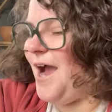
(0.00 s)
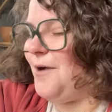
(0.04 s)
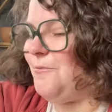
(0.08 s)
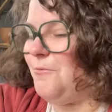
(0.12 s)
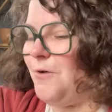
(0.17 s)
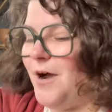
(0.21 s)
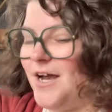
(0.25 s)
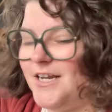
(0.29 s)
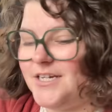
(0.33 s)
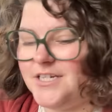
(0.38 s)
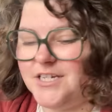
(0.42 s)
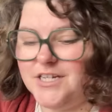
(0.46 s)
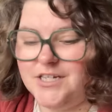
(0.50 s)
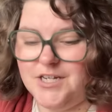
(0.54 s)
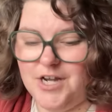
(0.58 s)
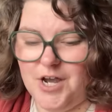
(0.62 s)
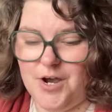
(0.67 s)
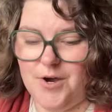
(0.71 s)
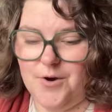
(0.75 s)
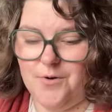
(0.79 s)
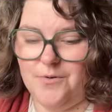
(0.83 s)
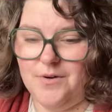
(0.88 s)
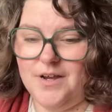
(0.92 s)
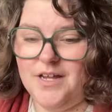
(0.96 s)
want to
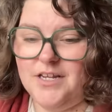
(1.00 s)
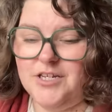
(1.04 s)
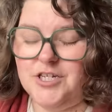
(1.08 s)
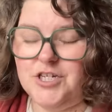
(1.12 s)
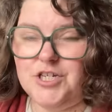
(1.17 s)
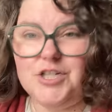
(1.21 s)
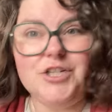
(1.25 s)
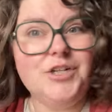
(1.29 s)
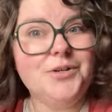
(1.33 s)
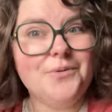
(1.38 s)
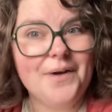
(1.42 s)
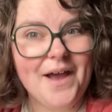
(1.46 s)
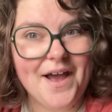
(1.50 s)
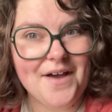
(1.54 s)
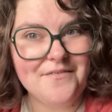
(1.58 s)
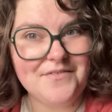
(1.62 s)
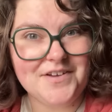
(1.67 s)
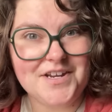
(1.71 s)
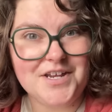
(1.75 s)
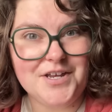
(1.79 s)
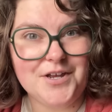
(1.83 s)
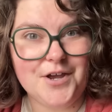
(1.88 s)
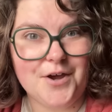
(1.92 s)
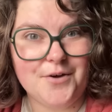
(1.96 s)
know do you have
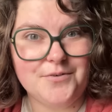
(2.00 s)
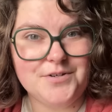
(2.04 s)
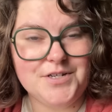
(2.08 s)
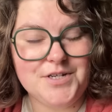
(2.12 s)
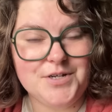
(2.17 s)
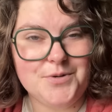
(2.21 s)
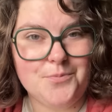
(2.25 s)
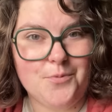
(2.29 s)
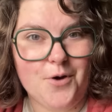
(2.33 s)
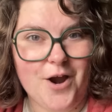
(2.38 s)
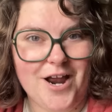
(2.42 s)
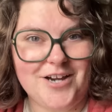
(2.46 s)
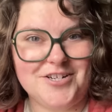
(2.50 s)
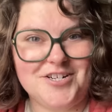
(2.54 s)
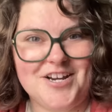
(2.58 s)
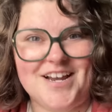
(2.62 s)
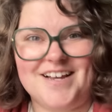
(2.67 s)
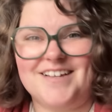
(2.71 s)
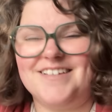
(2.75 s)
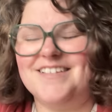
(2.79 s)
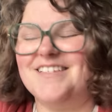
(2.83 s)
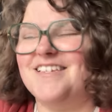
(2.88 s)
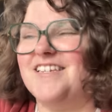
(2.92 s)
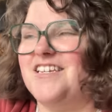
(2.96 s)
any go to
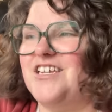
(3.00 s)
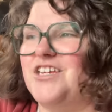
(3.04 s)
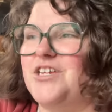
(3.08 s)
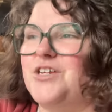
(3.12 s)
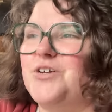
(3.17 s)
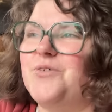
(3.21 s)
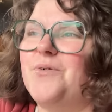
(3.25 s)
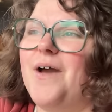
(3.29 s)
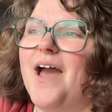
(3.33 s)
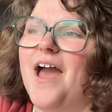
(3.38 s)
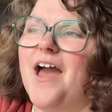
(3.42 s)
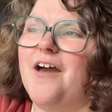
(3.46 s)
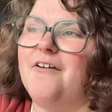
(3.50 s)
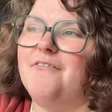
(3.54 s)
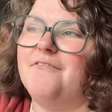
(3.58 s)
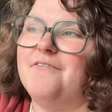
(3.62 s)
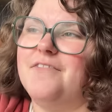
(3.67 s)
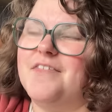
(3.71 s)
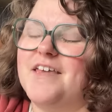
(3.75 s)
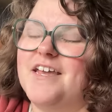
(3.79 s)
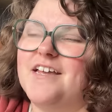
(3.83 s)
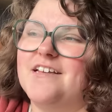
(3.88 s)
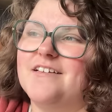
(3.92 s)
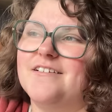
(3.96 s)
projects? Do you have
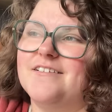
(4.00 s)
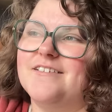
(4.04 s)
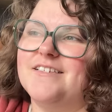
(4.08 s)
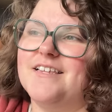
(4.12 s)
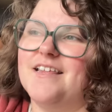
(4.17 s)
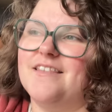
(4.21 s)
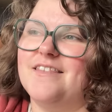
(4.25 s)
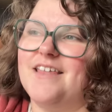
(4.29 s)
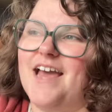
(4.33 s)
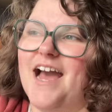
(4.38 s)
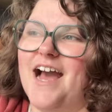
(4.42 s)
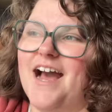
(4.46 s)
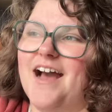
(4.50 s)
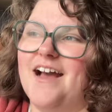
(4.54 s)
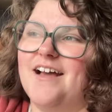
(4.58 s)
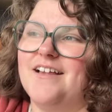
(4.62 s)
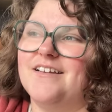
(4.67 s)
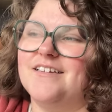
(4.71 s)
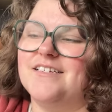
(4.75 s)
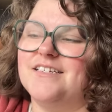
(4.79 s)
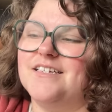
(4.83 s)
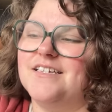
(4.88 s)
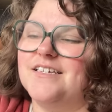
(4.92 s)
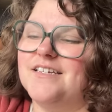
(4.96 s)
things that